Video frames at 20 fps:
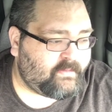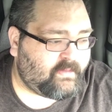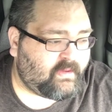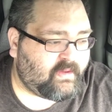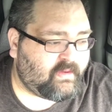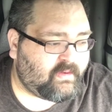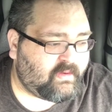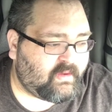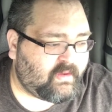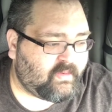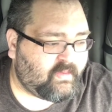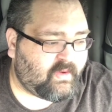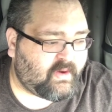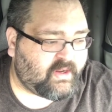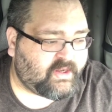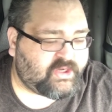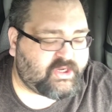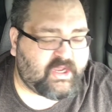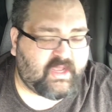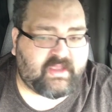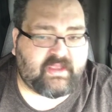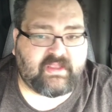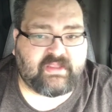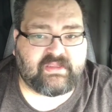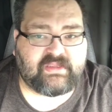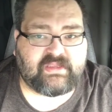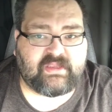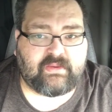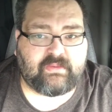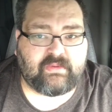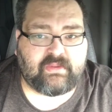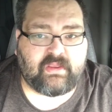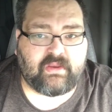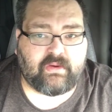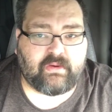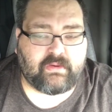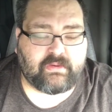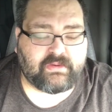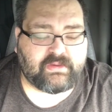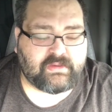You want to check and see with
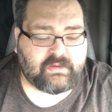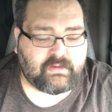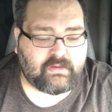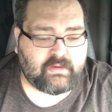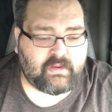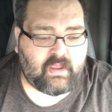yours.